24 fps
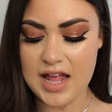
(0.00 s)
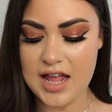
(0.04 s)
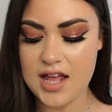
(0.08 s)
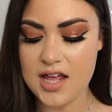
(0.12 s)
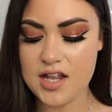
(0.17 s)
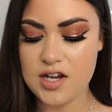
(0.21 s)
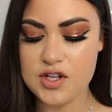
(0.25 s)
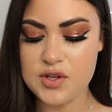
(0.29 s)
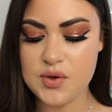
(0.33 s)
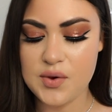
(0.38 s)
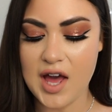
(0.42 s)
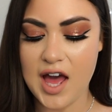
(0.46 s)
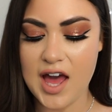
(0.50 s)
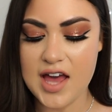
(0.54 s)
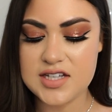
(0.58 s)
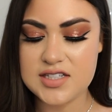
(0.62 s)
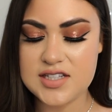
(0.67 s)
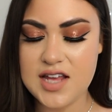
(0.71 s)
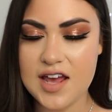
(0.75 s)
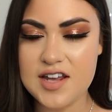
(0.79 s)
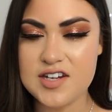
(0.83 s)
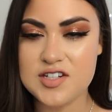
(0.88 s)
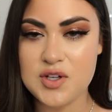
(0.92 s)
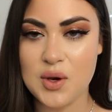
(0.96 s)
it, you guys.
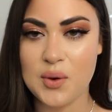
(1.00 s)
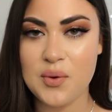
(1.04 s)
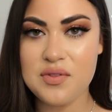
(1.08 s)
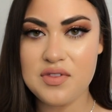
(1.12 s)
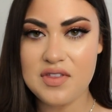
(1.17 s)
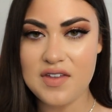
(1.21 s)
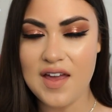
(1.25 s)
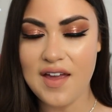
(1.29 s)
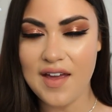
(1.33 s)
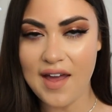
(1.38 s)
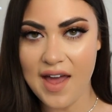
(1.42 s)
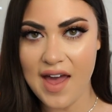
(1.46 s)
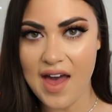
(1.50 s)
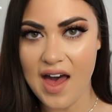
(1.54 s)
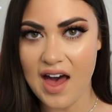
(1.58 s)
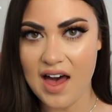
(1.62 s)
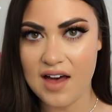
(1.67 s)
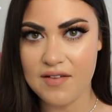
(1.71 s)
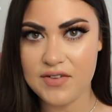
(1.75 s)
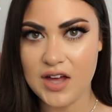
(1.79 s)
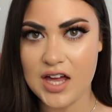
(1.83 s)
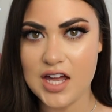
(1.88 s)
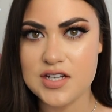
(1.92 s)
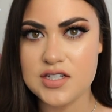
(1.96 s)
I don't think I
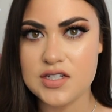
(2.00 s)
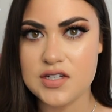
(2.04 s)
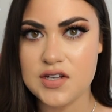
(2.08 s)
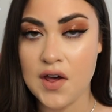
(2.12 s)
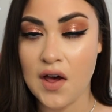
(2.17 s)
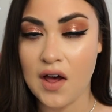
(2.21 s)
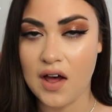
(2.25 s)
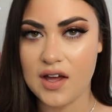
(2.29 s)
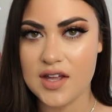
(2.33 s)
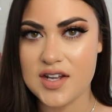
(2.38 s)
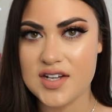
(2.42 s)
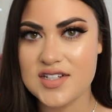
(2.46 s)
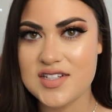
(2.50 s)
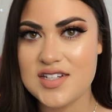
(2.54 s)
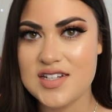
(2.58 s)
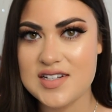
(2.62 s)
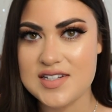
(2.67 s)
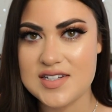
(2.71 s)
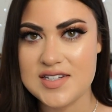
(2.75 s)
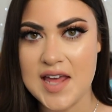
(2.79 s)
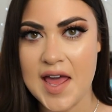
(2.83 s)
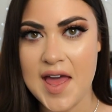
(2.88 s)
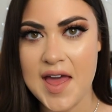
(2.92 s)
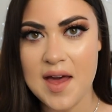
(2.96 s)
have a ton to
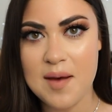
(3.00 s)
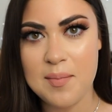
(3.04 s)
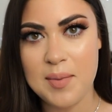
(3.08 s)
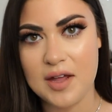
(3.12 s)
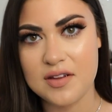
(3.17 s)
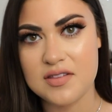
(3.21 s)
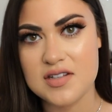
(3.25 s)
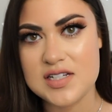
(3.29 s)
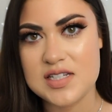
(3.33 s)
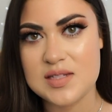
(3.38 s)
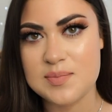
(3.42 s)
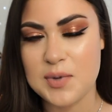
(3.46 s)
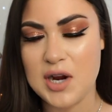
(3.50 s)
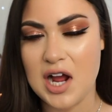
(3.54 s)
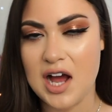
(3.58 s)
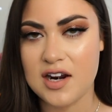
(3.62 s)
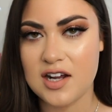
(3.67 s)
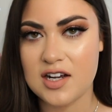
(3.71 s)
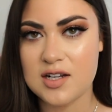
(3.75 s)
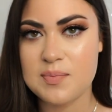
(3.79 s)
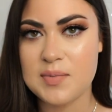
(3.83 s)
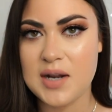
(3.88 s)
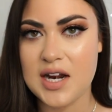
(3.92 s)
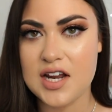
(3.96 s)
say about this
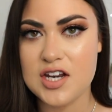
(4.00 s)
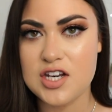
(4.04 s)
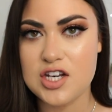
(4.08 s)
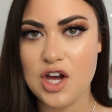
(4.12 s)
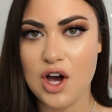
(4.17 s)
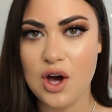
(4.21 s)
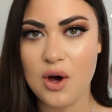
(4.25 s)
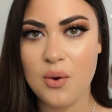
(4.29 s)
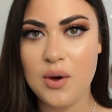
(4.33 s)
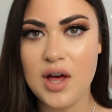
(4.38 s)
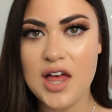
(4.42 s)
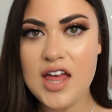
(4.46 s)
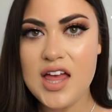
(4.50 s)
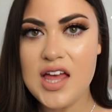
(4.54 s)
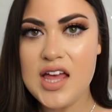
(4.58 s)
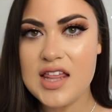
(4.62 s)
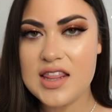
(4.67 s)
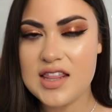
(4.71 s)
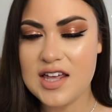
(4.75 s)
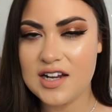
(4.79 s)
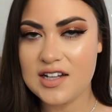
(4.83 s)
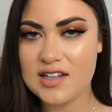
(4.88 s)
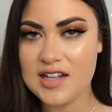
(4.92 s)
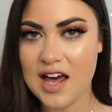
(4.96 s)
product, but I know
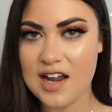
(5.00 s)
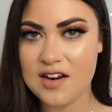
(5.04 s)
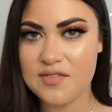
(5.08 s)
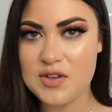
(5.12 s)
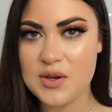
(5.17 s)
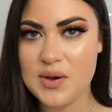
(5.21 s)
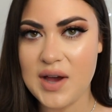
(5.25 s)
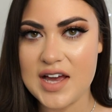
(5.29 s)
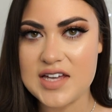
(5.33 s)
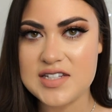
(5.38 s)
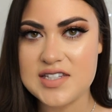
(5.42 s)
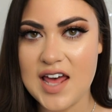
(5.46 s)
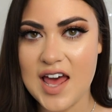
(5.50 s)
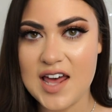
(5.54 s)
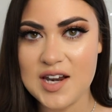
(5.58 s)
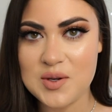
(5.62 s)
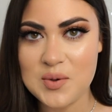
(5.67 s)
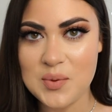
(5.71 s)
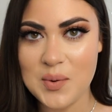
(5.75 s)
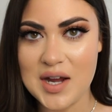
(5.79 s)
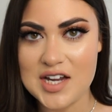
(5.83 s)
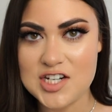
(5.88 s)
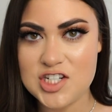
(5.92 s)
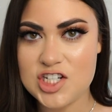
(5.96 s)
that a lot of you guys had
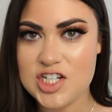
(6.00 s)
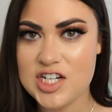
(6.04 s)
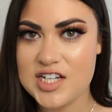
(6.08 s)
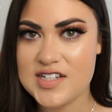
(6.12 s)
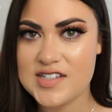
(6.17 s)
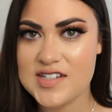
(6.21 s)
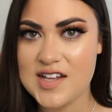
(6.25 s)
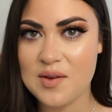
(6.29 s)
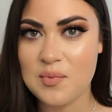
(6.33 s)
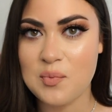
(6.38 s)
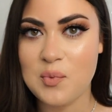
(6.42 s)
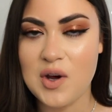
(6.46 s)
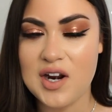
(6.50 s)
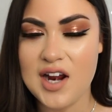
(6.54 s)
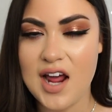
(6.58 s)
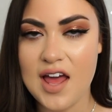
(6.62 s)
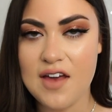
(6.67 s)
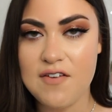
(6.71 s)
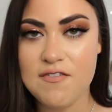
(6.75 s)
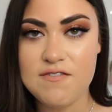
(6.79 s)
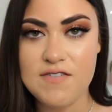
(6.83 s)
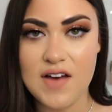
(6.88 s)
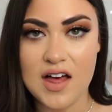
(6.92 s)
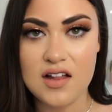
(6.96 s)
questions on what
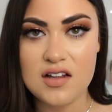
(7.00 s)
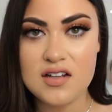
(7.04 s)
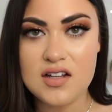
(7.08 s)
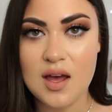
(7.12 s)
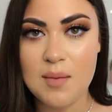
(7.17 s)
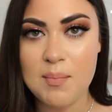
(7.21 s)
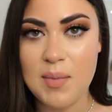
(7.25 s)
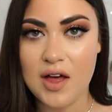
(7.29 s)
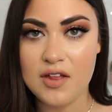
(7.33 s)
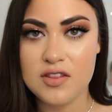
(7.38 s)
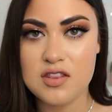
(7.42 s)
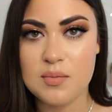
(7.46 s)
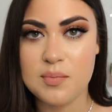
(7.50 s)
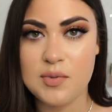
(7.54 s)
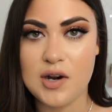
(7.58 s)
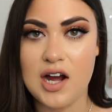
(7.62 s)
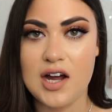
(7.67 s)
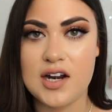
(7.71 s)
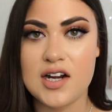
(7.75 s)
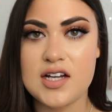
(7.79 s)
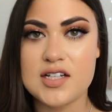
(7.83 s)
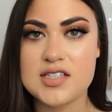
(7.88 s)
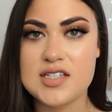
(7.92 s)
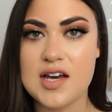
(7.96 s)
I felt about the
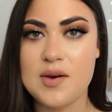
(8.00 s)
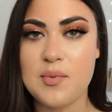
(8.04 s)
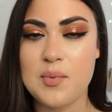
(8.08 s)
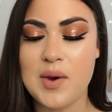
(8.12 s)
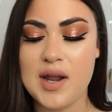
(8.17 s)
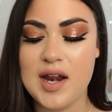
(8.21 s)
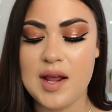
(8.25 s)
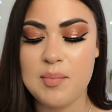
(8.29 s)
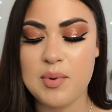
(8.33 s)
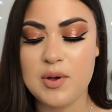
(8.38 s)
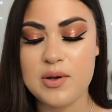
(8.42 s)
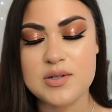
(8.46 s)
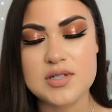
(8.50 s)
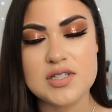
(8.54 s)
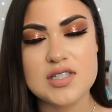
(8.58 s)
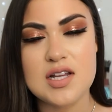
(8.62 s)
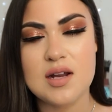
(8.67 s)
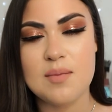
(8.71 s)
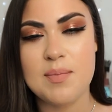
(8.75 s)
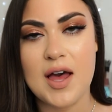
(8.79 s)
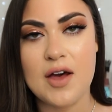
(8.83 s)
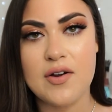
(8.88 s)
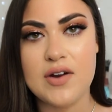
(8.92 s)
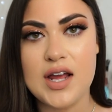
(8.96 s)
product when I posted
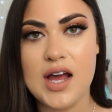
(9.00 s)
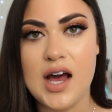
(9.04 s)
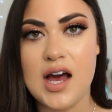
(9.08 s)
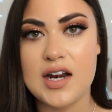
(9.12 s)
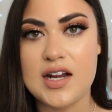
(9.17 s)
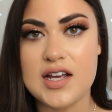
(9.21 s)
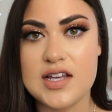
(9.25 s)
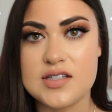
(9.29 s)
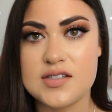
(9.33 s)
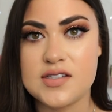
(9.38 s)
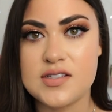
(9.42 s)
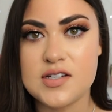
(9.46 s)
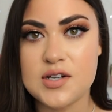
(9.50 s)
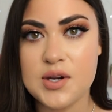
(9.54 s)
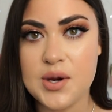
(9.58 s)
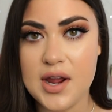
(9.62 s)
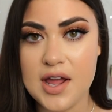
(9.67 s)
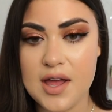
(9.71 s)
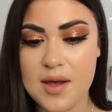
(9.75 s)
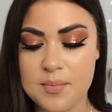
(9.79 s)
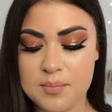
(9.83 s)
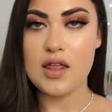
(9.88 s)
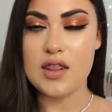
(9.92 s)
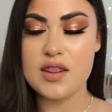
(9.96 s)
about it on
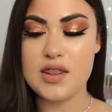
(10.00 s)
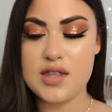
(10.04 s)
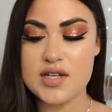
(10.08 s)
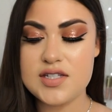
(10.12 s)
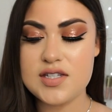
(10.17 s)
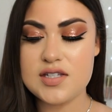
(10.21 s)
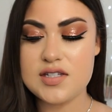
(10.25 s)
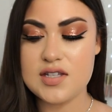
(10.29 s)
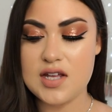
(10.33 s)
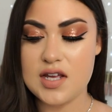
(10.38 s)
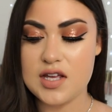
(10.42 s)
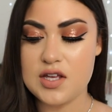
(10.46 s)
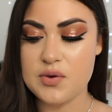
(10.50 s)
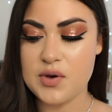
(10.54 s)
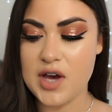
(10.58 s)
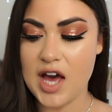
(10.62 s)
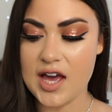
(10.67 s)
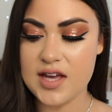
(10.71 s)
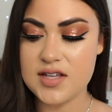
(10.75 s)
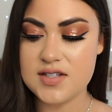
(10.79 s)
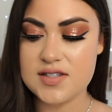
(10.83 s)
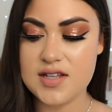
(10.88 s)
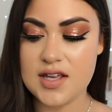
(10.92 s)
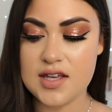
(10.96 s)
Instagram. This is it, you
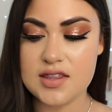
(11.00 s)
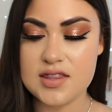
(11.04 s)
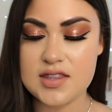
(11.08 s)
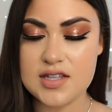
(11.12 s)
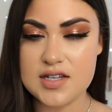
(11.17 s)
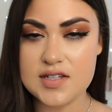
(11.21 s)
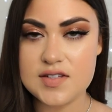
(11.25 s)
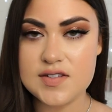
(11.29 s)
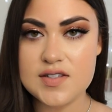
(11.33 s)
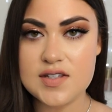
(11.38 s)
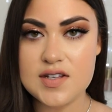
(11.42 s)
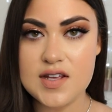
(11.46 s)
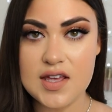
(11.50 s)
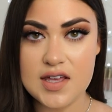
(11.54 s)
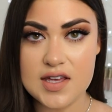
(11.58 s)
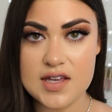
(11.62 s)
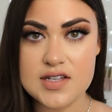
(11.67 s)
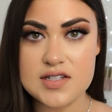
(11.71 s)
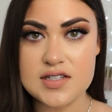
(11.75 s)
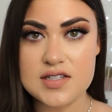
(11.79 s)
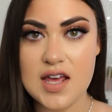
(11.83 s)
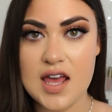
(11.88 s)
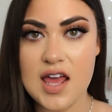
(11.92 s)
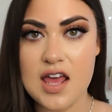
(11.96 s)
guys. Like, this
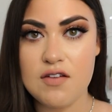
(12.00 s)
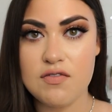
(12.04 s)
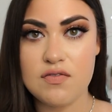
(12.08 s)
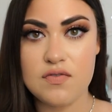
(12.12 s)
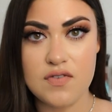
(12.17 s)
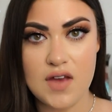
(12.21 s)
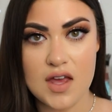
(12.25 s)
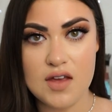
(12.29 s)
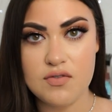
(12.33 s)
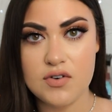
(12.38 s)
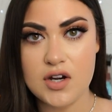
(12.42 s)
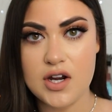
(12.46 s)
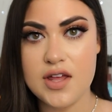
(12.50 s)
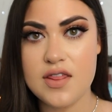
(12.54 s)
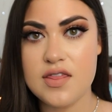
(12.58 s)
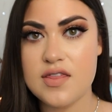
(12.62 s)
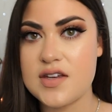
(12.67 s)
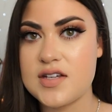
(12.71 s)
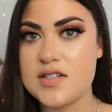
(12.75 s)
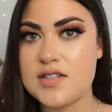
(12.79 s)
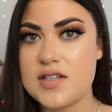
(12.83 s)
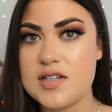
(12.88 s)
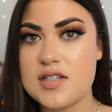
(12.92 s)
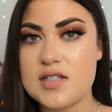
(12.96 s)
is a favorite.
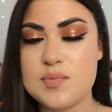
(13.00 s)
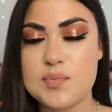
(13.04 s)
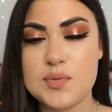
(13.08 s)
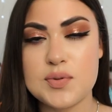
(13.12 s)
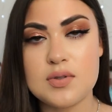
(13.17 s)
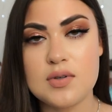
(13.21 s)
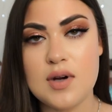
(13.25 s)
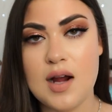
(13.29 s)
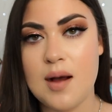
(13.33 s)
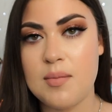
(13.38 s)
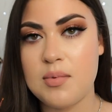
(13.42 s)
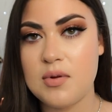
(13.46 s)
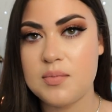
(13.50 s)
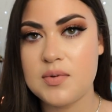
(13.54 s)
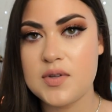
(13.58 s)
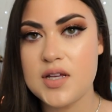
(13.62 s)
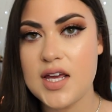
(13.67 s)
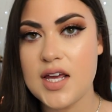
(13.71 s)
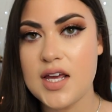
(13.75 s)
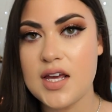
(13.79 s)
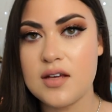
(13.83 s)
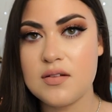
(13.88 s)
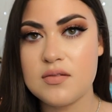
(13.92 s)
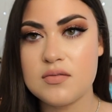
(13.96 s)
This is
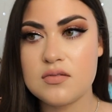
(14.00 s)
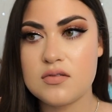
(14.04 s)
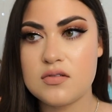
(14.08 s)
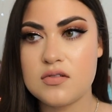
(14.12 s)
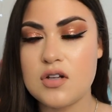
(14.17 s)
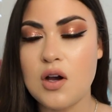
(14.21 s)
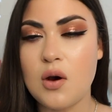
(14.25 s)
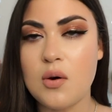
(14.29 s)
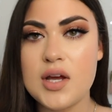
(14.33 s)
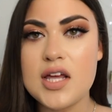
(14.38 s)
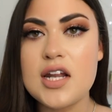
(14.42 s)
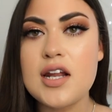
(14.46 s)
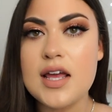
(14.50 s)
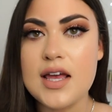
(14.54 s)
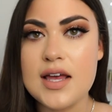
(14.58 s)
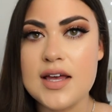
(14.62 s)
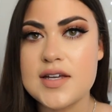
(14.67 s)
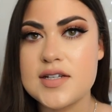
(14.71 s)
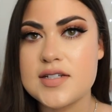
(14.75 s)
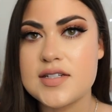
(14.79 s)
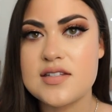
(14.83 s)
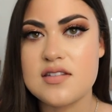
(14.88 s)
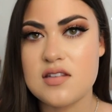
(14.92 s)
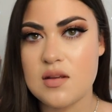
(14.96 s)
probably, no, it
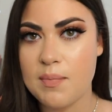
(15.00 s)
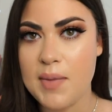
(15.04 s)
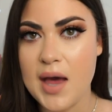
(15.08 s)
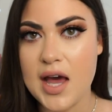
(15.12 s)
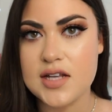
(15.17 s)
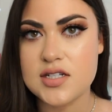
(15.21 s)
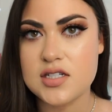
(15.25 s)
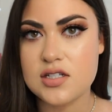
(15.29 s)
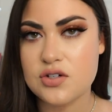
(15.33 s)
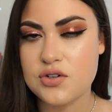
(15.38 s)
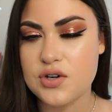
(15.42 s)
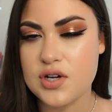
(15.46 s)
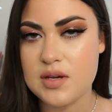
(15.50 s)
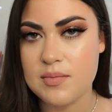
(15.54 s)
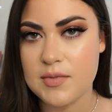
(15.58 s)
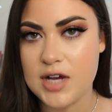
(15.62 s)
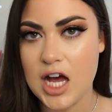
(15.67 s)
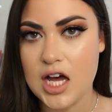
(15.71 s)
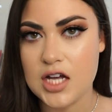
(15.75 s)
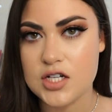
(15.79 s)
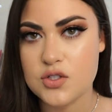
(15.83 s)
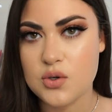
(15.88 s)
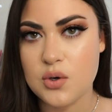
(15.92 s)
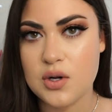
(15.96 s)
is the best cream
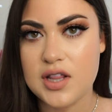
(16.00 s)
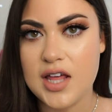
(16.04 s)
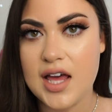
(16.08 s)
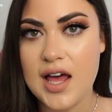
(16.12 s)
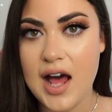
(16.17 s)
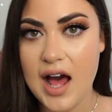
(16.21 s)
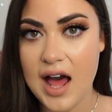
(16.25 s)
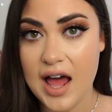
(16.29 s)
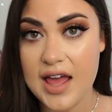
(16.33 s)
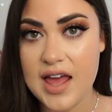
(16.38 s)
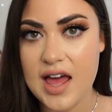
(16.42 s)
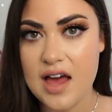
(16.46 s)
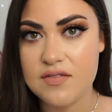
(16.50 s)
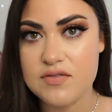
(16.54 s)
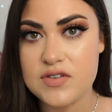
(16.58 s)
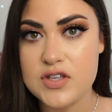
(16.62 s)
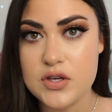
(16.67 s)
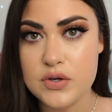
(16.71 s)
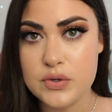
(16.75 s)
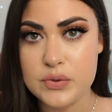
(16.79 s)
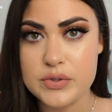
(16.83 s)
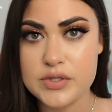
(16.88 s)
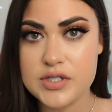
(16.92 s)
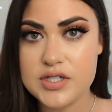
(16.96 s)
contour that I have
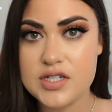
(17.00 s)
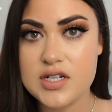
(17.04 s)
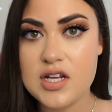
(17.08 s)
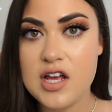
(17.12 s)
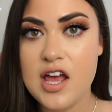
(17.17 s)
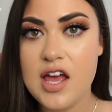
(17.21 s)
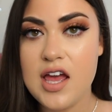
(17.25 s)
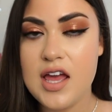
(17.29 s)
used.